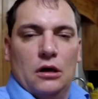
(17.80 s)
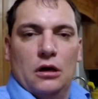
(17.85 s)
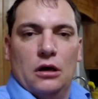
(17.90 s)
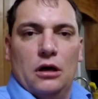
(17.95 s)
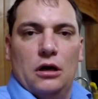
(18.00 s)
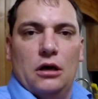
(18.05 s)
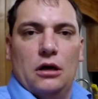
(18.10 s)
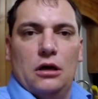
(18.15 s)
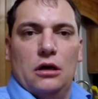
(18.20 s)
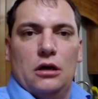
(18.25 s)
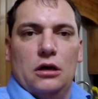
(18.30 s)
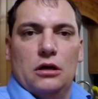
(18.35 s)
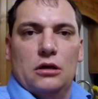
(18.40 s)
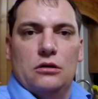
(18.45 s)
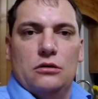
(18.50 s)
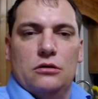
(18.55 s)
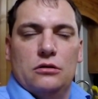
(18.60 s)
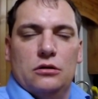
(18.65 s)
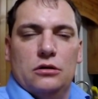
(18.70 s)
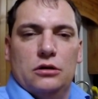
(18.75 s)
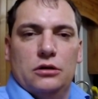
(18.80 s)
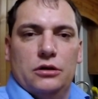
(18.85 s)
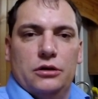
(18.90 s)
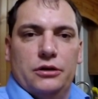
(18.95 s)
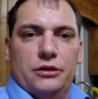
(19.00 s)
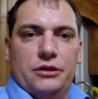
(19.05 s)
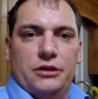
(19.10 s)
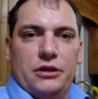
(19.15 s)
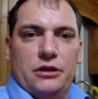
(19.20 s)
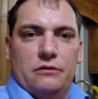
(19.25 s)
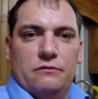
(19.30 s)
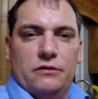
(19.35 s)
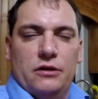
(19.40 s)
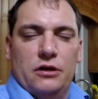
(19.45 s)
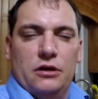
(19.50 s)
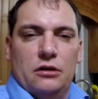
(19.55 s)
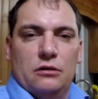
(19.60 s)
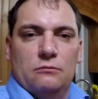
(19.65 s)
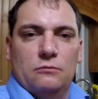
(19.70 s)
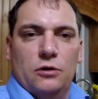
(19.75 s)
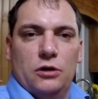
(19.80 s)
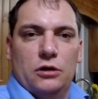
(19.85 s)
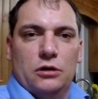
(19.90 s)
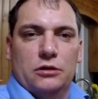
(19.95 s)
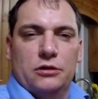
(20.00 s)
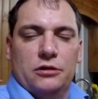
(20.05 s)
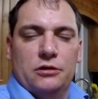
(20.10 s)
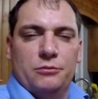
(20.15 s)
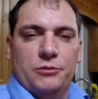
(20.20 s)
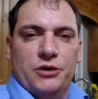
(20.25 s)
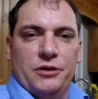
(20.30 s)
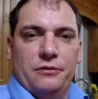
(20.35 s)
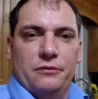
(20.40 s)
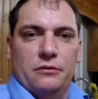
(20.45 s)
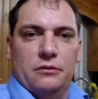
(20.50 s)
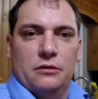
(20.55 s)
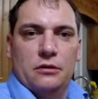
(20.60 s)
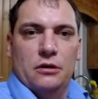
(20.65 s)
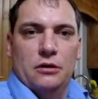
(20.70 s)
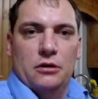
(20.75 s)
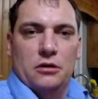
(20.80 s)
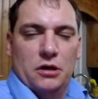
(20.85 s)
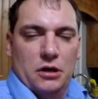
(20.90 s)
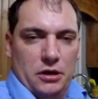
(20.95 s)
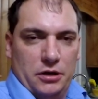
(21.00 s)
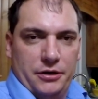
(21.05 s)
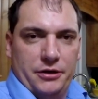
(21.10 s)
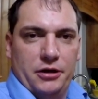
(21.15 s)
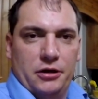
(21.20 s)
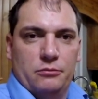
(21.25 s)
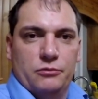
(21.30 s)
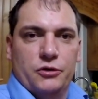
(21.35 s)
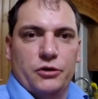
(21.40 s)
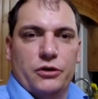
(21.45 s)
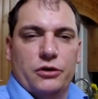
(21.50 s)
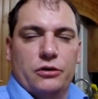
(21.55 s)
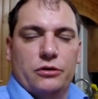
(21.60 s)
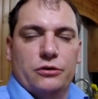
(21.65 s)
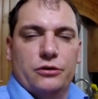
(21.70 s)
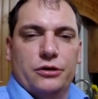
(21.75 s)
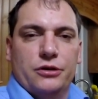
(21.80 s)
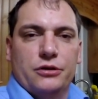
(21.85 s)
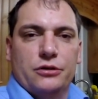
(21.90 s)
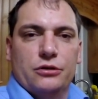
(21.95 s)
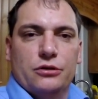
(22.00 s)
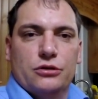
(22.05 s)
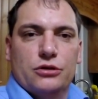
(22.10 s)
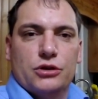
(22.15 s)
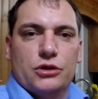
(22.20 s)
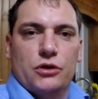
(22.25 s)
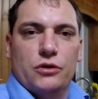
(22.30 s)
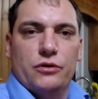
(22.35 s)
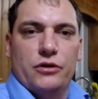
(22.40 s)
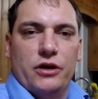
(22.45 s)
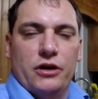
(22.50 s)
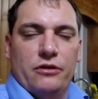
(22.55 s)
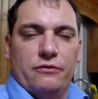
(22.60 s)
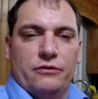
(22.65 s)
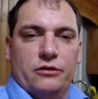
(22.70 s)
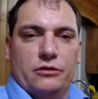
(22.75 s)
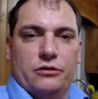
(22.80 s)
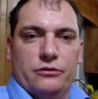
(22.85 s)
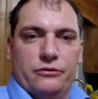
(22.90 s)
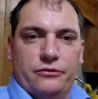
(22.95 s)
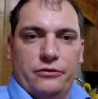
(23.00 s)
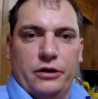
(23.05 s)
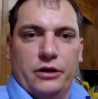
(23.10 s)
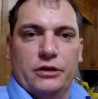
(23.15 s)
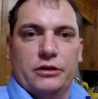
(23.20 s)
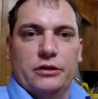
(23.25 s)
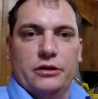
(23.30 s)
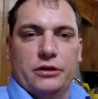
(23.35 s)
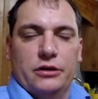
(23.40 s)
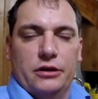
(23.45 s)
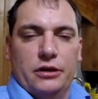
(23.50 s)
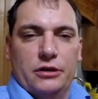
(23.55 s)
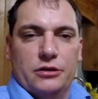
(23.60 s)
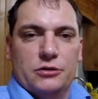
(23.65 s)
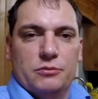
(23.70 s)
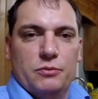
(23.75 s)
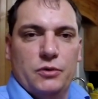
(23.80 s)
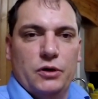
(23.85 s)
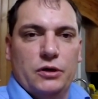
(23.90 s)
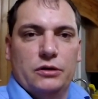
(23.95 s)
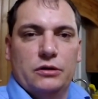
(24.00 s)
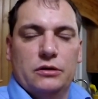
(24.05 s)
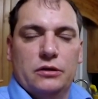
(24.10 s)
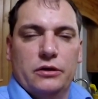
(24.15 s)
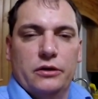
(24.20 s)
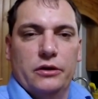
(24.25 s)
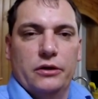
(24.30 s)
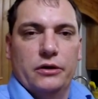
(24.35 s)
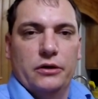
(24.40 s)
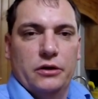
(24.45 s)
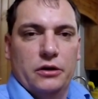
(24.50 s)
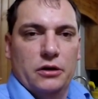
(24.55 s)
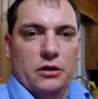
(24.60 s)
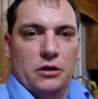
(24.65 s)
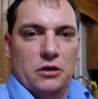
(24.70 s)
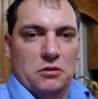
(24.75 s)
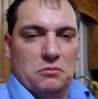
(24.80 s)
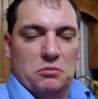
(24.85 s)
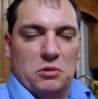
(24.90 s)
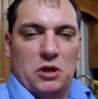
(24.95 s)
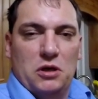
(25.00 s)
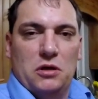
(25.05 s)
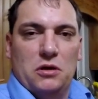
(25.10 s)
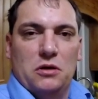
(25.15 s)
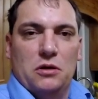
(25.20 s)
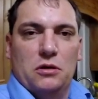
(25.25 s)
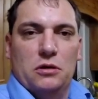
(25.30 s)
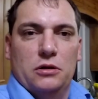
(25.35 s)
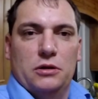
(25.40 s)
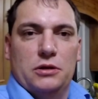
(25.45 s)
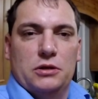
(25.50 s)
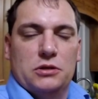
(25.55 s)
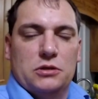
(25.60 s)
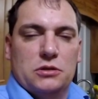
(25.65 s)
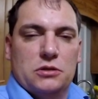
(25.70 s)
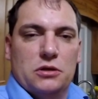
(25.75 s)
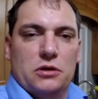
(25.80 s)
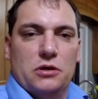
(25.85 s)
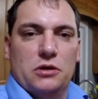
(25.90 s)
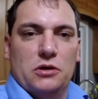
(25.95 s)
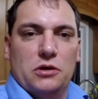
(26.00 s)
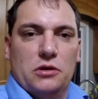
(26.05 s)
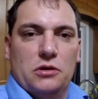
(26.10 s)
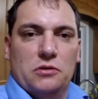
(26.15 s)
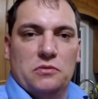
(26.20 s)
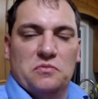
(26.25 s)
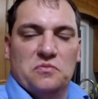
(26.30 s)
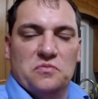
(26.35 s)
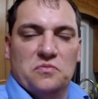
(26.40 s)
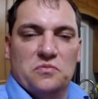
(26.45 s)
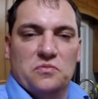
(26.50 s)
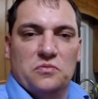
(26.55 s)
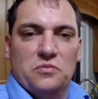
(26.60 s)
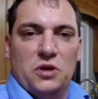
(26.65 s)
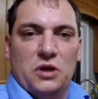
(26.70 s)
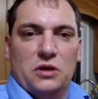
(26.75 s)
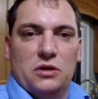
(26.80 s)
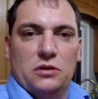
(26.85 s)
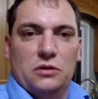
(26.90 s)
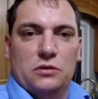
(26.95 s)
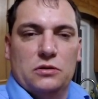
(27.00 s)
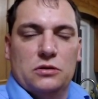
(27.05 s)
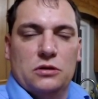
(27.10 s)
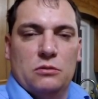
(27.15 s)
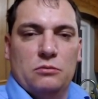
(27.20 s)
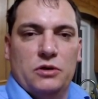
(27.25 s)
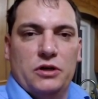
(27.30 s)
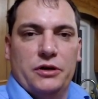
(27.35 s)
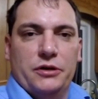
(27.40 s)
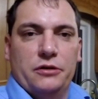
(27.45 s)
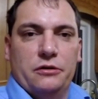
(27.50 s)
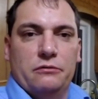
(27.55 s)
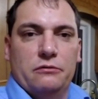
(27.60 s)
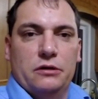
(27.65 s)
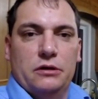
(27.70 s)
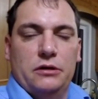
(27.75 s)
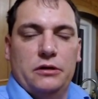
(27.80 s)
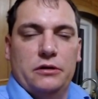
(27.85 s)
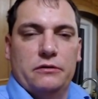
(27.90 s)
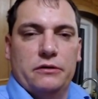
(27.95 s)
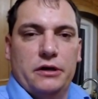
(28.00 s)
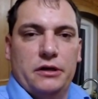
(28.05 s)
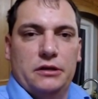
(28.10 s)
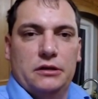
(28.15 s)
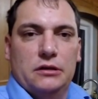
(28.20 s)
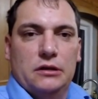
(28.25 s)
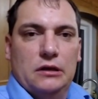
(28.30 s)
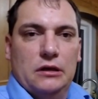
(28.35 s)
Hey, good evening and welcome in. I am recording this show after the fact, I guess, but uh, hey, at least uh, making some kind of video, right?